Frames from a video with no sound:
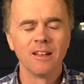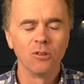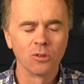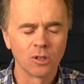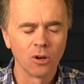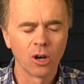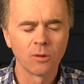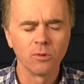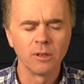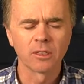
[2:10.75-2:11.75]
Lord
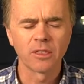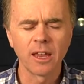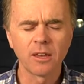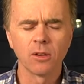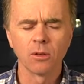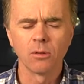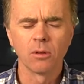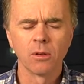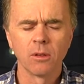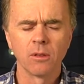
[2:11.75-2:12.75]
God, we thank You
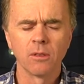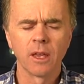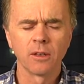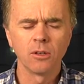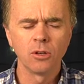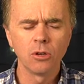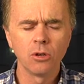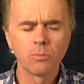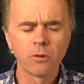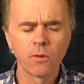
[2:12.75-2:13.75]
that
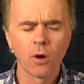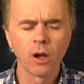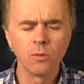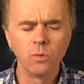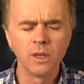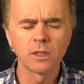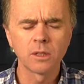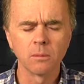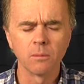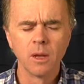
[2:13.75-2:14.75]
You provide
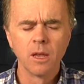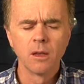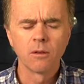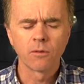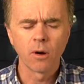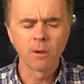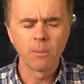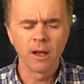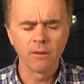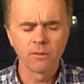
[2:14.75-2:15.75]
wisdom from
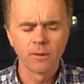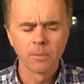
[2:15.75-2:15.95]
above